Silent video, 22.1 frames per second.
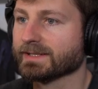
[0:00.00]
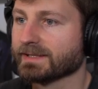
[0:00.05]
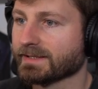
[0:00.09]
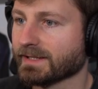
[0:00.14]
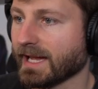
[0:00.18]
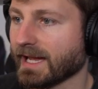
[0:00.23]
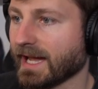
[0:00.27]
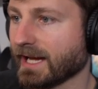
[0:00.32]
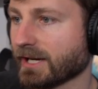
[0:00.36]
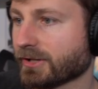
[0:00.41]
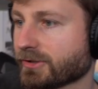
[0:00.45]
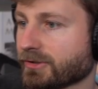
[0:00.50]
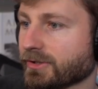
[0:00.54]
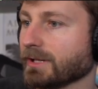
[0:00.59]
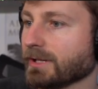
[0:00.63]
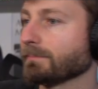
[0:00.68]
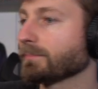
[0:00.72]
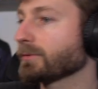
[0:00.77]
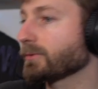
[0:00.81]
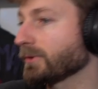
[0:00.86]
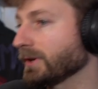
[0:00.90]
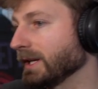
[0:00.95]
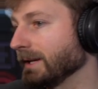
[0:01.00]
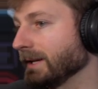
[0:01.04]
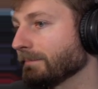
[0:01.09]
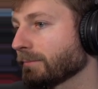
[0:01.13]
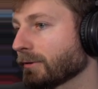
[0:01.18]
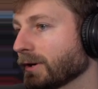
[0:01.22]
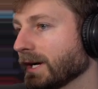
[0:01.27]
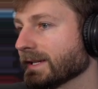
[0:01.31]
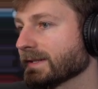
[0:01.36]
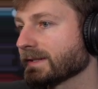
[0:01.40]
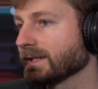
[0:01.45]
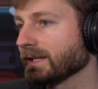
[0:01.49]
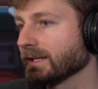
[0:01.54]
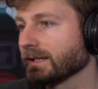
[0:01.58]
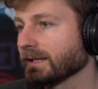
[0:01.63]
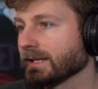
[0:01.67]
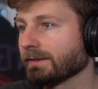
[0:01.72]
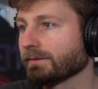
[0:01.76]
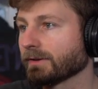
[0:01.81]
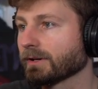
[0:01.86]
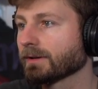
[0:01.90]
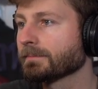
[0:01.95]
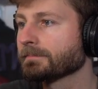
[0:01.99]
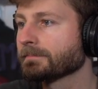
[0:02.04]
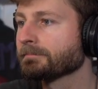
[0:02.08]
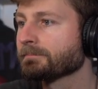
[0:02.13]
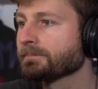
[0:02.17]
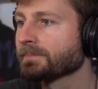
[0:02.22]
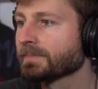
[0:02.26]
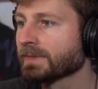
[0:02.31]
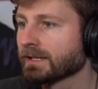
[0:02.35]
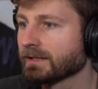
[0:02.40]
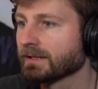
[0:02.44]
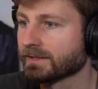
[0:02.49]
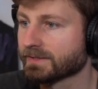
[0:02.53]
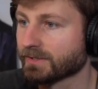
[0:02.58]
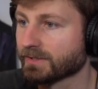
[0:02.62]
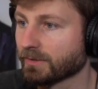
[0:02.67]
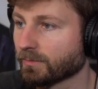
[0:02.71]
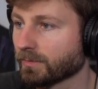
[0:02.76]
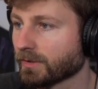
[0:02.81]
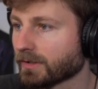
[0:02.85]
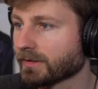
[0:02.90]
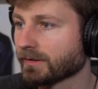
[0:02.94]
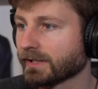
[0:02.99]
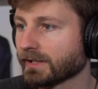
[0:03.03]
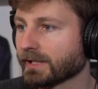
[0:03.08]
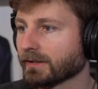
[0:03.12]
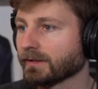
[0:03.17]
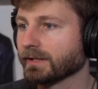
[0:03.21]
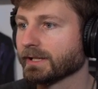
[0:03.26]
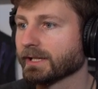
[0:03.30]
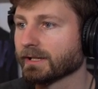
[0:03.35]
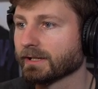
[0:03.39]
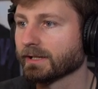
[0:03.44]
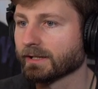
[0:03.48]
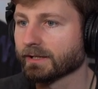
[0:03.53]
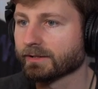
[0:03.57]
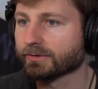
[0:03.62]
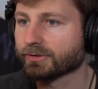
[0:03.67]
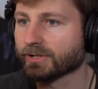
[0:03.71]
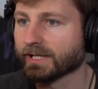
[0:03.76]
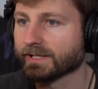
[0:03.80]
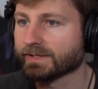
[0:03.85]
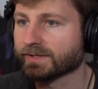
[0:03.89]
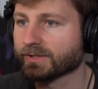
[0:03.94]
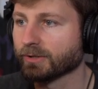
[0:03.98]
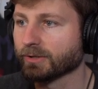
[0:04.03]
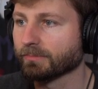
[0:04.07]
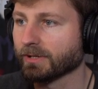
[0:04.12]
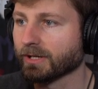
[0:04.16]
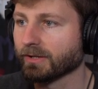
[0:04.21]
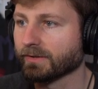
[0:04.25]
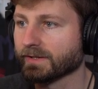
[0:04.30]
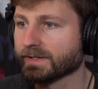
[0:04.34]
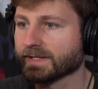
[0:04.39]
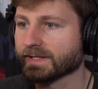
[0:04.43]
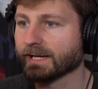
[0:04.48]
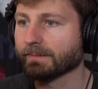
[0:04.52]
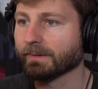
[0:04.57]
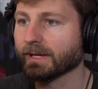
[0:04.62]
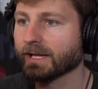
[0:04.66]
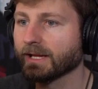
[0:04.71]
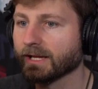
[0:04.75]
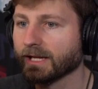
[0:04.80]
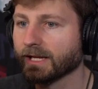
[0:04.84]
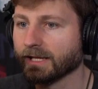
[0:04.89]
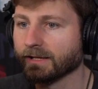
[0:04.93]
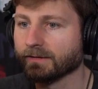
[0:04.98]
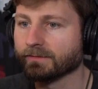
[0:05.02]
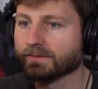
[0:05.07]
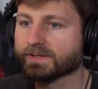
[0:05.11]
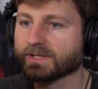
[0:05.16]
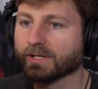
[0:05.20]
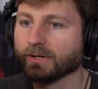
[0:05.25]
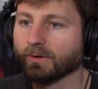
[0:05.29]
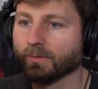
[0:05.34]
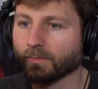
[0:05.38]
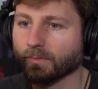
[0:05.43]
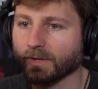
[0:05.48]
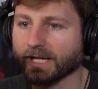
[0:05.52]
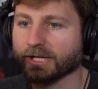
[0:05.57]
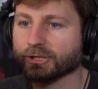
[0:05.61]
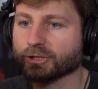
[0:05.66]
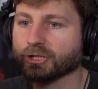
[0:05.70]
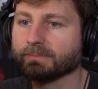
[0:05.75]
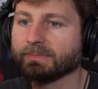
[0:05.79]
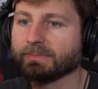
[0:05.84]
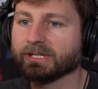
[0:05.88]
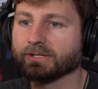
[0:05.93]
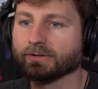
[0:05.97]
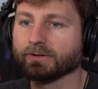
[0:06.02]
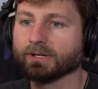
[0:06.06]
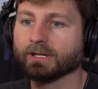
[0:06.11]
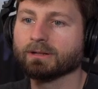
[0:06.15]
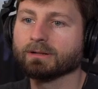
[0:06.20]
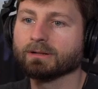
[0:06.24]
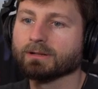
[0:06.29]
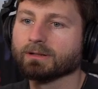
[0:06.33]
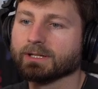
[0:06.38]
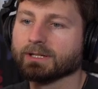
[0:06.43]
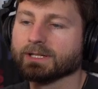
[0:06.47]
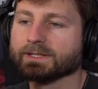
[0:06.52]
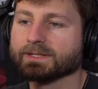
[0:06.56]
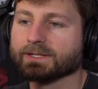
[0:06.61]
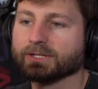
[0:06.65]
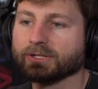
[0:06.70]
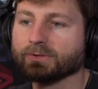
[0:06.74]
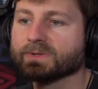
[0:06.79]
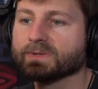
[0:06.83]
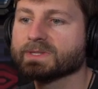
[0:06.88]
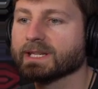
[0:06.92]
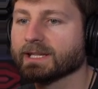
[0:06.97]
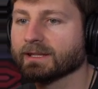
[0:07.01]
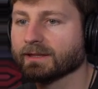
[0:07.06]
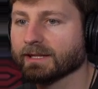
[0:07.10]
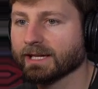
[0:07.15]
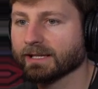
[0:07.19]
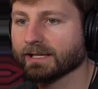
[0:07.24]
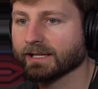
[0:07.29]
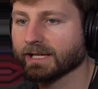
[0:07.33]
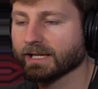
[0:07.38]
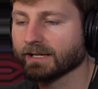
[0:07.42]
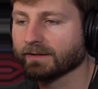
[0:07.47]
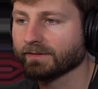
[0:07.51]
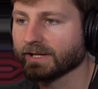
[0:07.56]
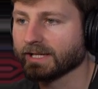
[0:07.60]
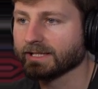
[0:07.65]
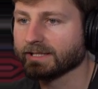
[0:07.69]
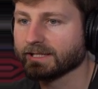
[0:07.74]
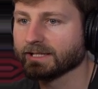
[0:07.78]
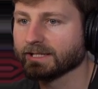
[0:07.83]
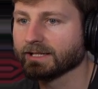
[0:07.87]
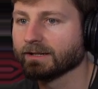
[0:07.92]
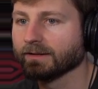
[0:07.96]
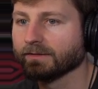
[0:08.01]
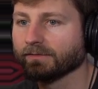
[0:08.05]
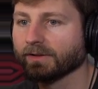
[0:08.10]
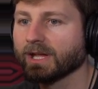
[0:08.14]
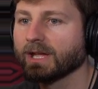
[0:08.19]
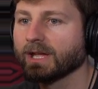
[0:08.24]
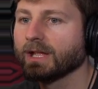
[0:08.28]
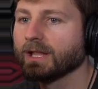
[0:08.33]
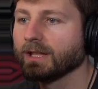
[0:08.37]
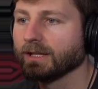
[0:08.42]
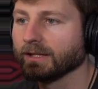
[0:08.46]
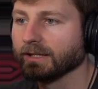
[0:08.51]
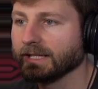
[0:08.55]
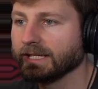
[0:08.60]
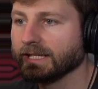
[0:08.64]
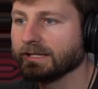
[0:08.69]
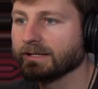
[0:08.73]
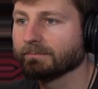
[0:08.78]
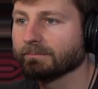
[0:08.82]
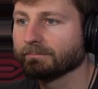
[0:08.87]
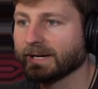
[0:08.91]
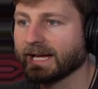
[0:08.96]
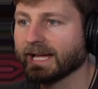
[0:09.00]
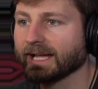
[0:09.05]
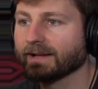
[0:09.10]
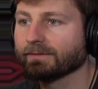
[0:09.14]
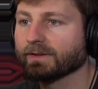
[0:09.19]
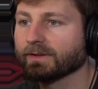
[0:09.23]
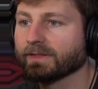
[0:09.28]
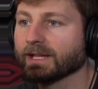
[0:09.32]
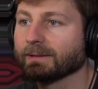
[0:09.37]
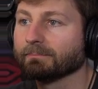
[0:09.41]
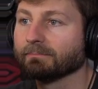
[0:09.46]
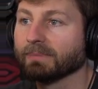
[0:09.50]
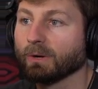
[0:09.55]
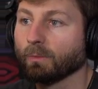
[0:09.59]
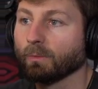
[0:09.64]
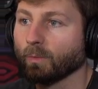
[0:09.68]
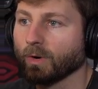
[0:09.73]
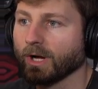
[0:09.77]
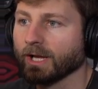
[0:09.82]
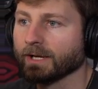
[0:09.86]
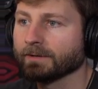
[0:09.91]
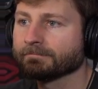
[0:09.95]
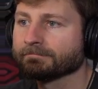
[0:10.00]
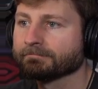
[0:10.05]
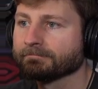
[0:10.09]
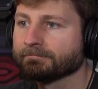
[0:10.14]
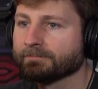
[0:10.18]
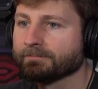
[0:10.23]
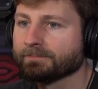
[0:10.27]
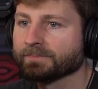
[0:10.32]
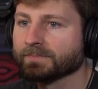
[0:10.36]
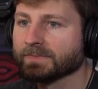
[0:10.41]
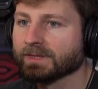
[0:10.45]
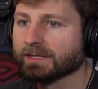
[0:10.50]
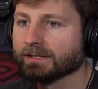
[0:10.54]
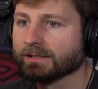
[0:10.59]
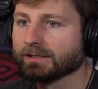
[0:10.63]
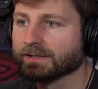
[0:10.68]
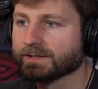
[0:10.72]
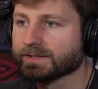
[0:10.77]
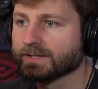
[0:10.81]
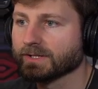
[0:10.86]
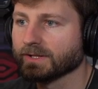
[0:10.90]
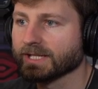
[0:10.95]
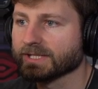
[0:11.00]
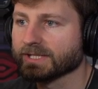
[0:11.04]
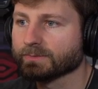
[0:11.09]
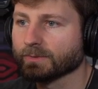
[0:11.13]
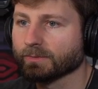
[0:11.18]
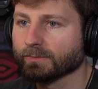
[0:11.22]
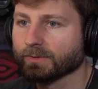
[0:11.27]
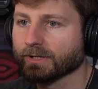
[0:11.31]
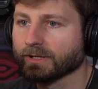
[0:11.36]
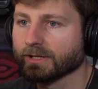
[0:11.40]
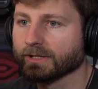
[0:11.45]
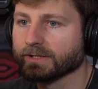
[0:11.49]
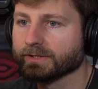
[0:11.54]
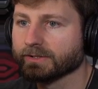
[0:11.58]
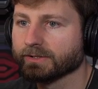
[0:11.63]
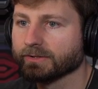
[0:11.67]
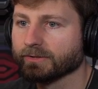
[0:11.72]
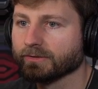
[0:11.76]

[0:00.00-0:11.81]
actually a pretty pricey endeavor. And so we're literally going to try and scoop all these up. And so what I should be doing is using that kind of idea of buy everything but one. And so that's what we're going to do